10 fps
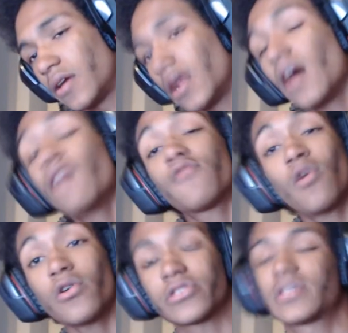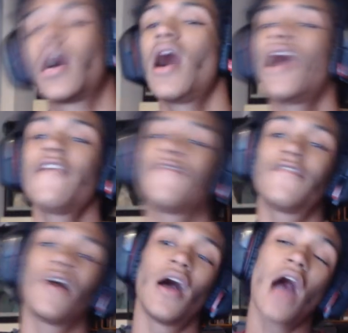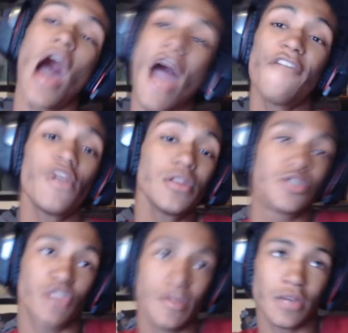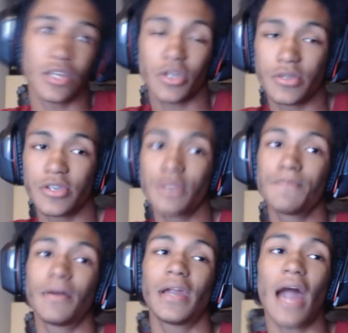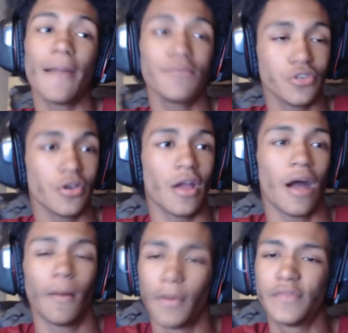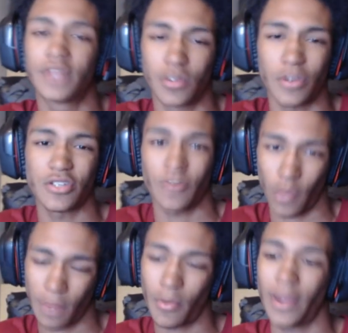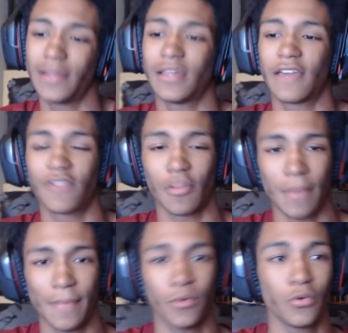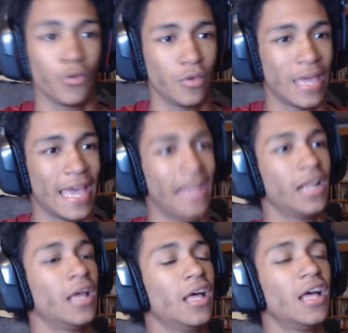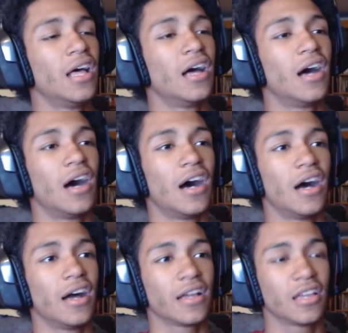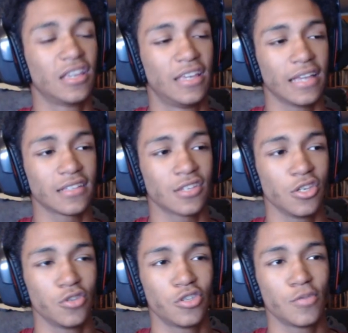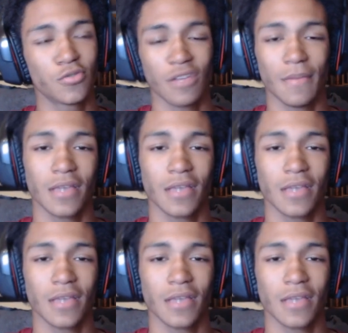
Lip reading: Of course. I've always streamed on YouTube, but I'm sure I'll move to Twitch at one point, like for the people who can't get to YouTube streaming.